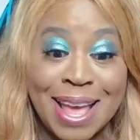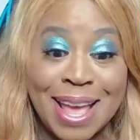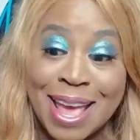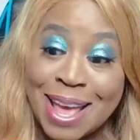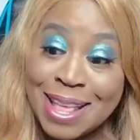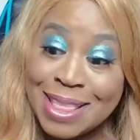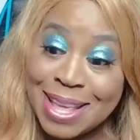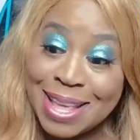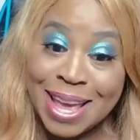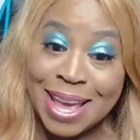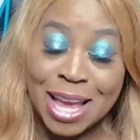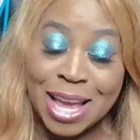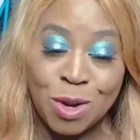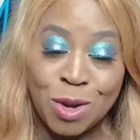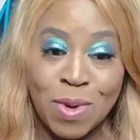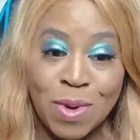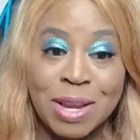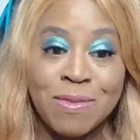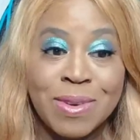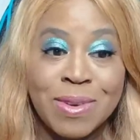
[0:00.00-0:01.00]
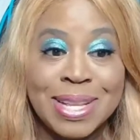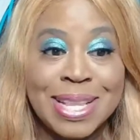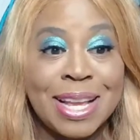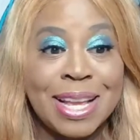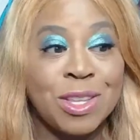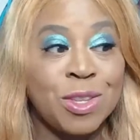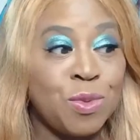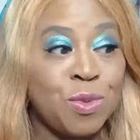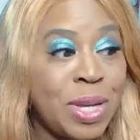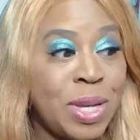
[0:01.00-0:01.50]
and they head right for
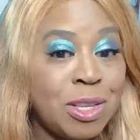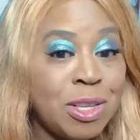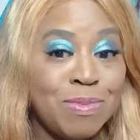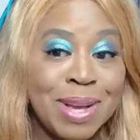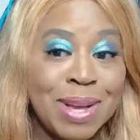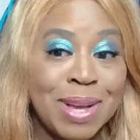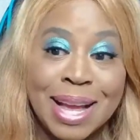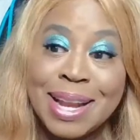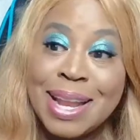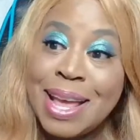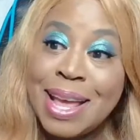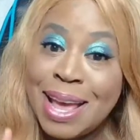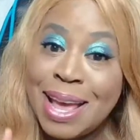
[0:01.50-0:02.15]
that sweet spot.